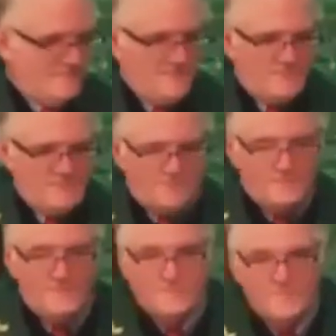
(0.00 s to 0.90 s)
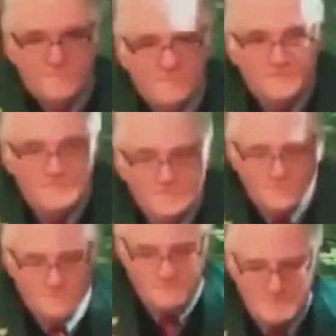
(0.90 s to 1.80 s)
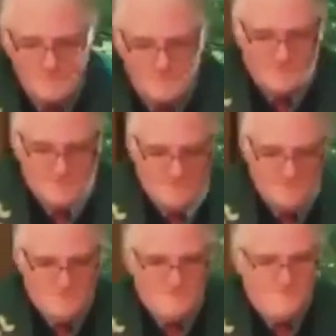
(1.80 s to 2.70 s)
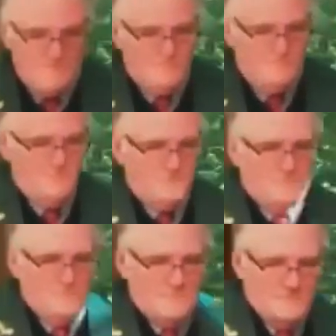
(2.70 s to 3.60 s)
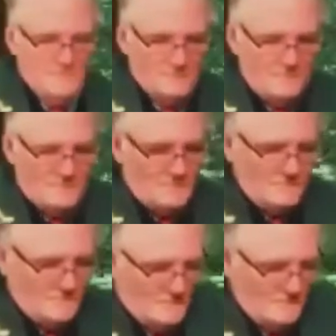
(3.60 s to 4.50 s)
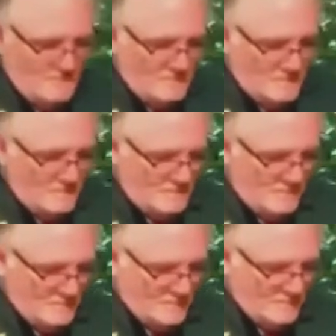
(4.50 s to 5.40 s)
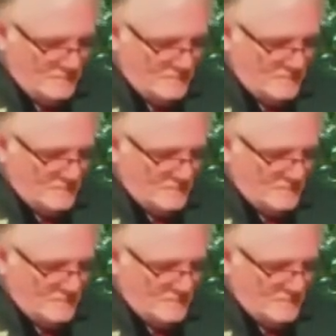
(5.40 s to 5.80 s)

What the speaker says: (no one is talking)